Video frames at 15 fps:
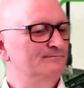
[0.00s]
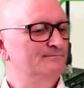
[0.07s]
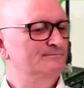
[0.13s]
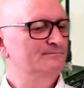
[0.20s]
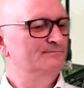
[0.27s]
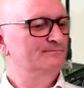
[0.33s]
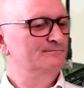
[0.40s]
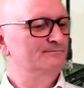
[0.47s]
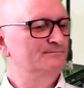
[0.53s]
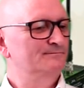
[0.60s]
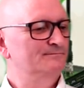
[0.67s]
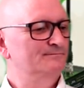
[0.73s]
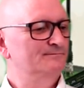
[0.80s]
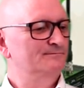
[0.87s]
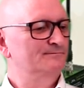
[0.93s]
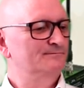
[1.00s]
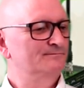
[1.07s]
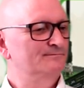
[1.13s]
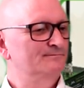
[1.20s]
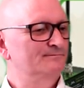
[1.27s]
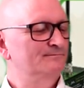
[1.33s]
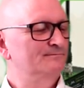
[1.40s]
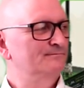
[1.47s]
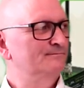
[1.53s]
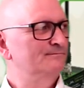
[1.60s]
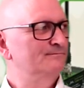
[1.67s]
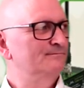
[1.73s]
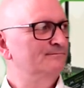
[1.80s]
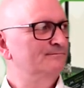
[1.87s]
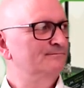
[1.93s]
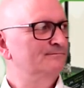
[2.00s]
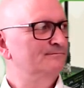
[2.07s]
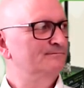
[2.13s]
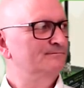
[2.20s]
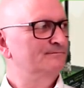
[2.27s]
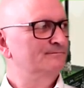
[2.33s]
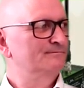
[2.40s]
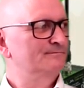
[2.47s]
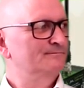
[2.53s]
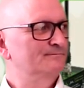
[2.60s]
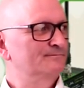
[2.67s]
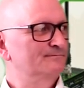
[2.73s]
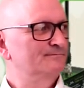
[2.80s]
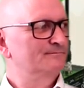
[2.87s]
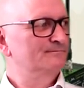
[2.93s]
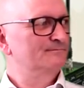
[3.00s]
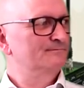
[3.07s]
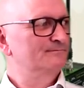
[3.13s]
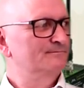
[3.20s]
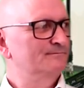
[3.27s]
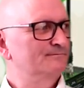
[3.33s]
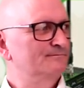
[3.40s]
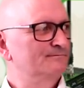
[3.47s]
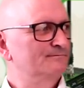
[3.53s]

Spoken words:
This person isn't speaking.